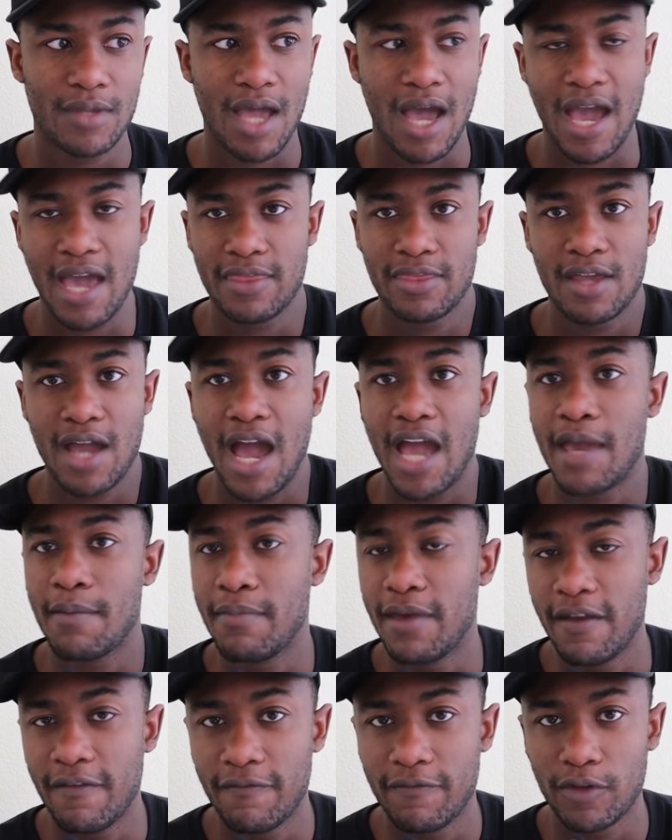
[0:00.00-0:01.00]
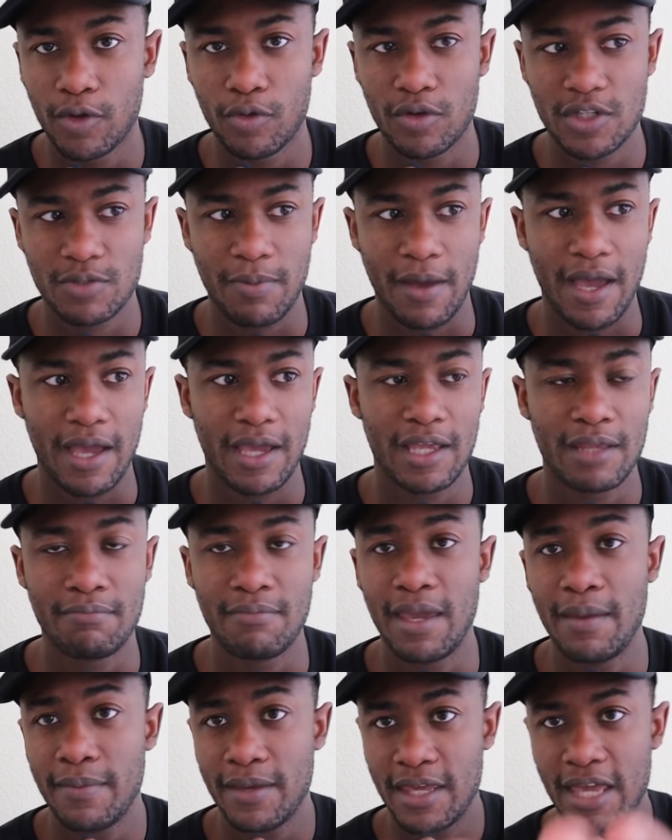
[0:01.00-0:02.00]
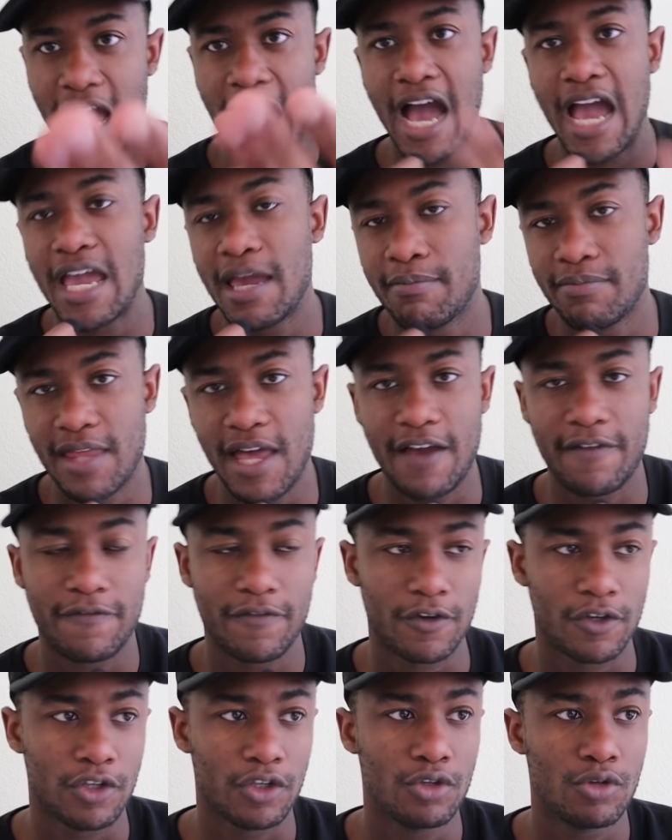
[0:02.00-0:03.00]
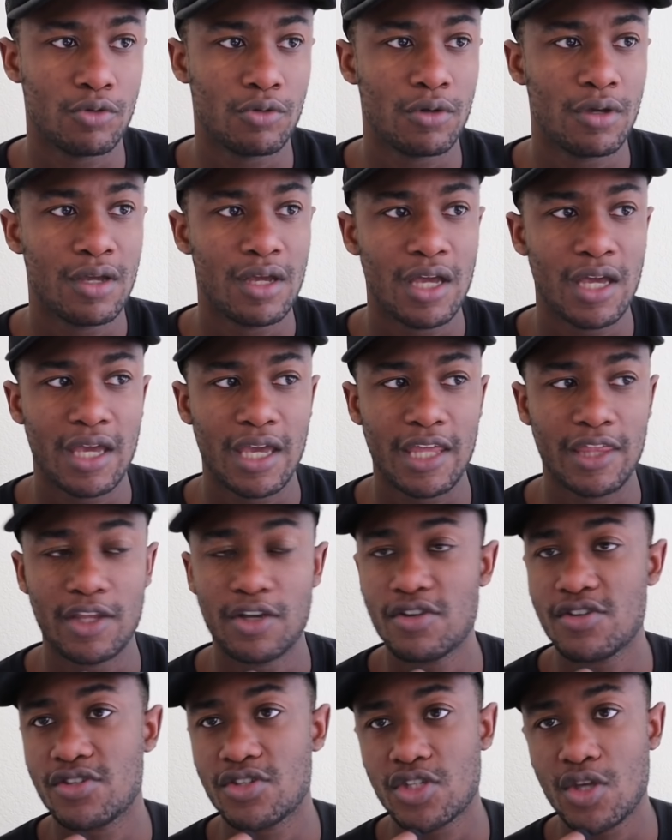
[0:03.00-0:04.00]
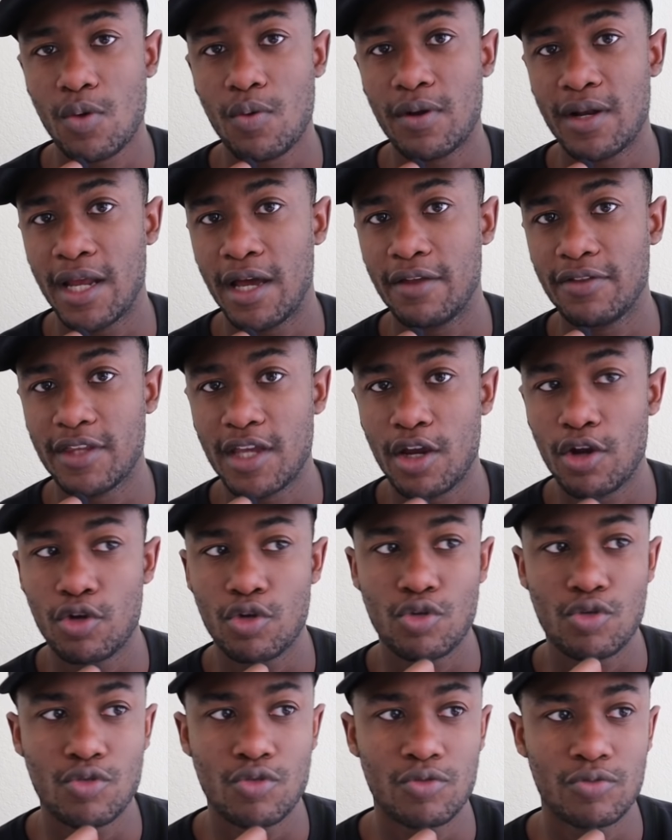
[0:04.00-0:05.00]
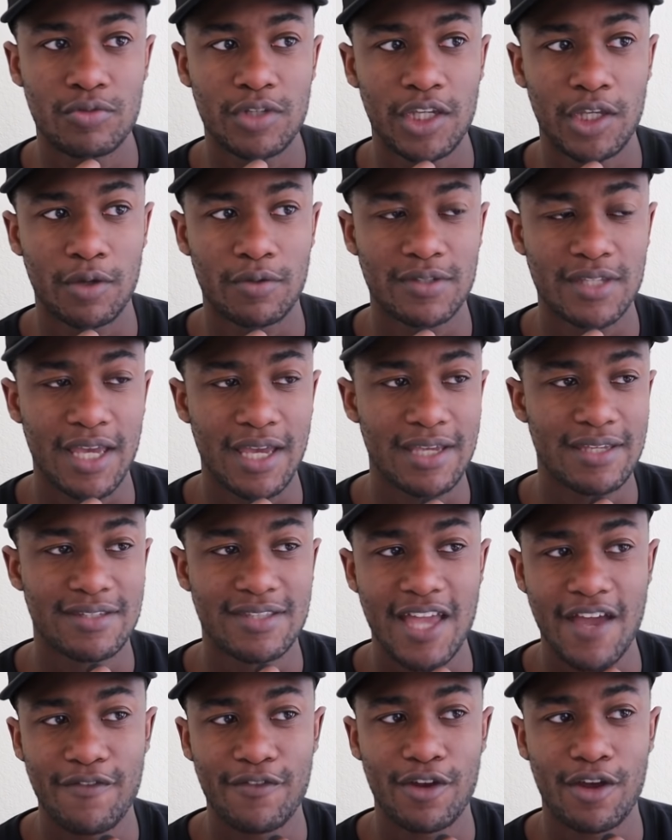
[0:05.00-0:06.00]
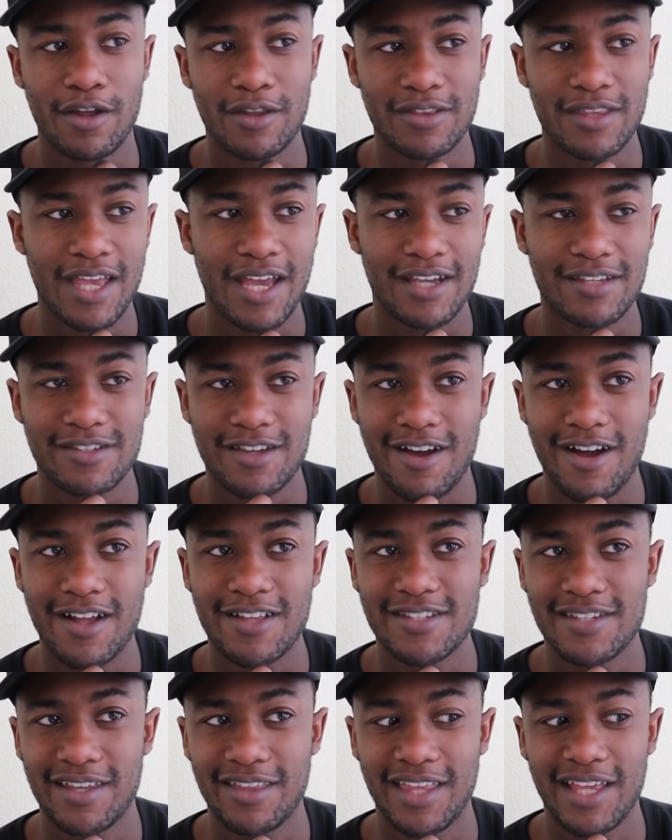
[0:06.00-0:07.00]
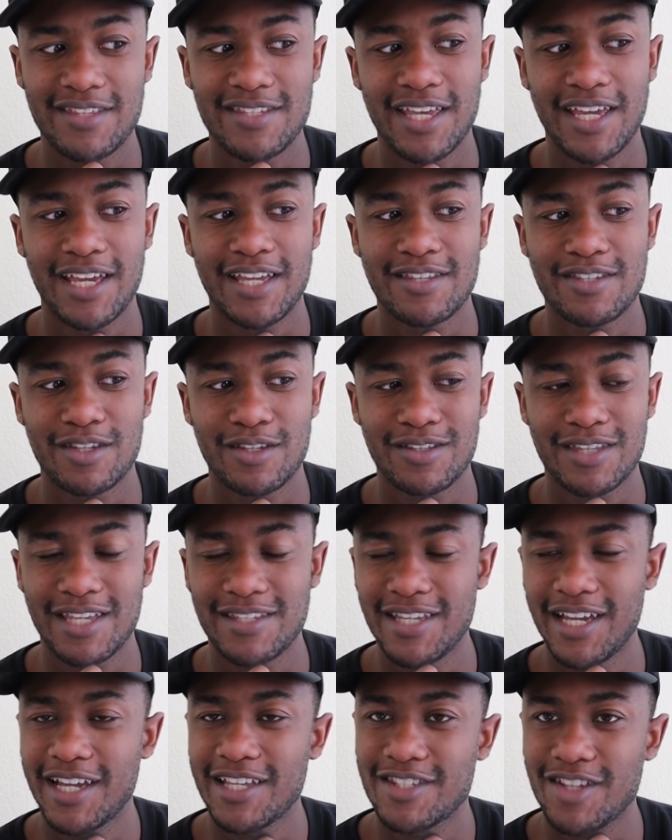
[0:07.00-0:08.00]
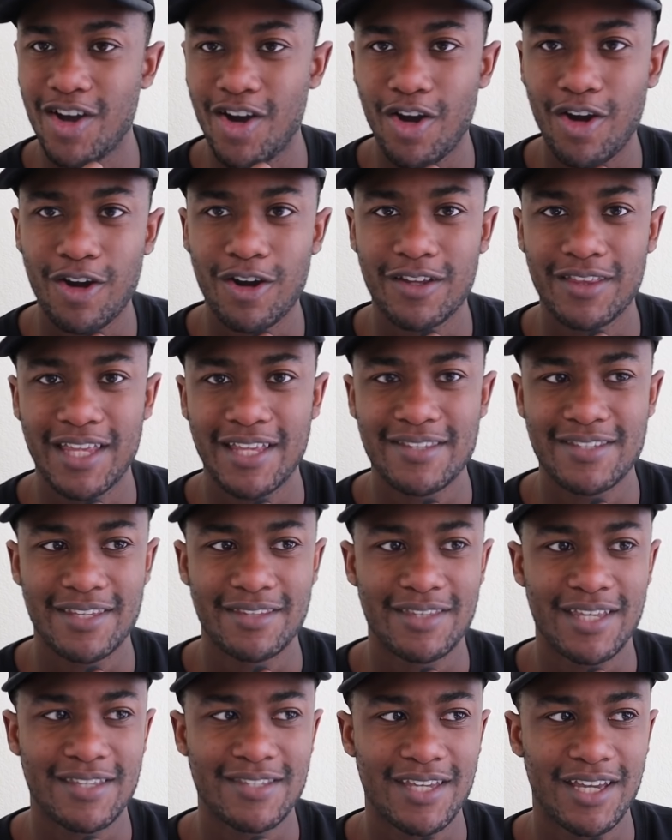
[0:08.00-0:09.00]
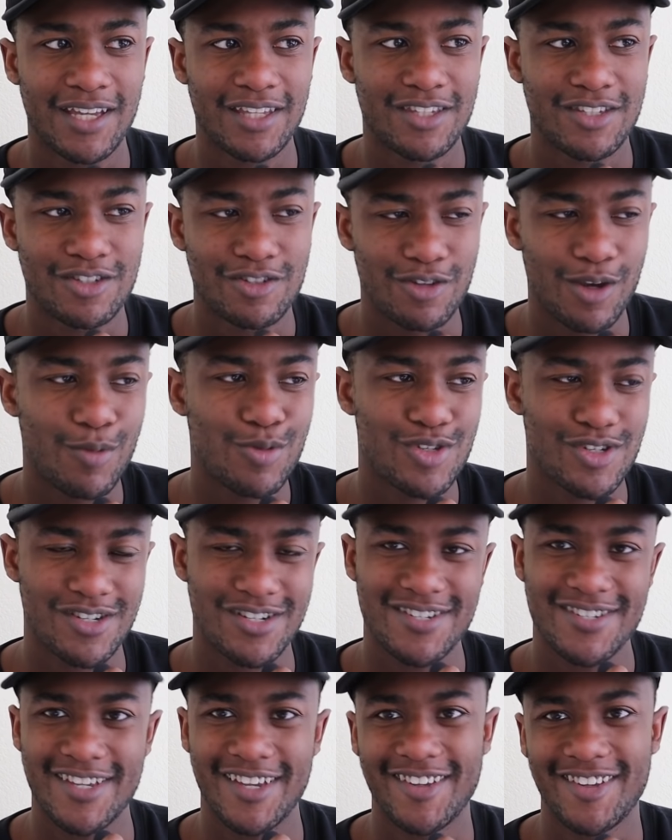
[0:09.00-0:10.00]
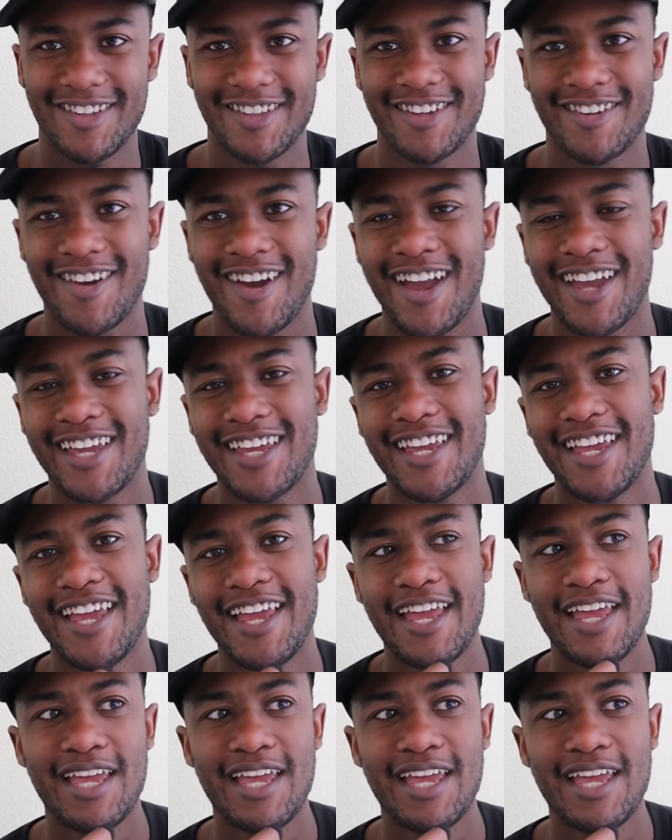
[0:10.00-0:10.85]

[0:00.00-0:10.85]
I am influenced by it, and maybe I am that for you. And there's someone out there who, you know, takes Devin on Deck's content, they take it to heart, they take it to scripture, essentially, right?